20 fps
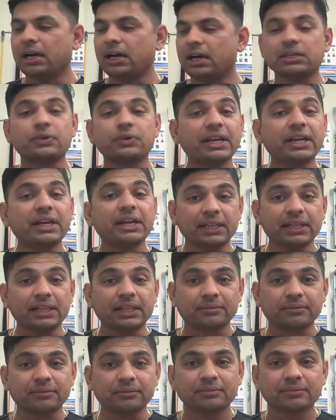cradling.
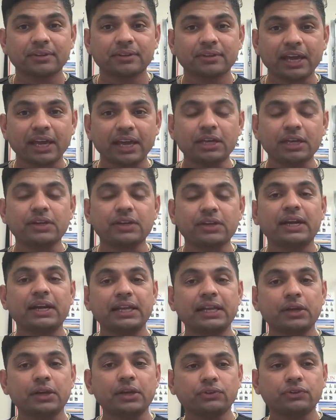Okay, cradling
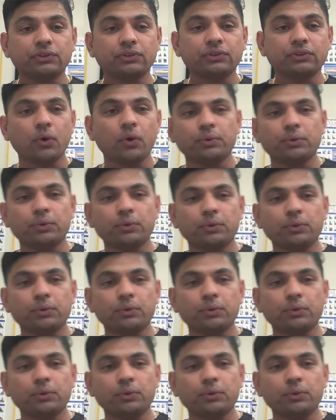of the phone. So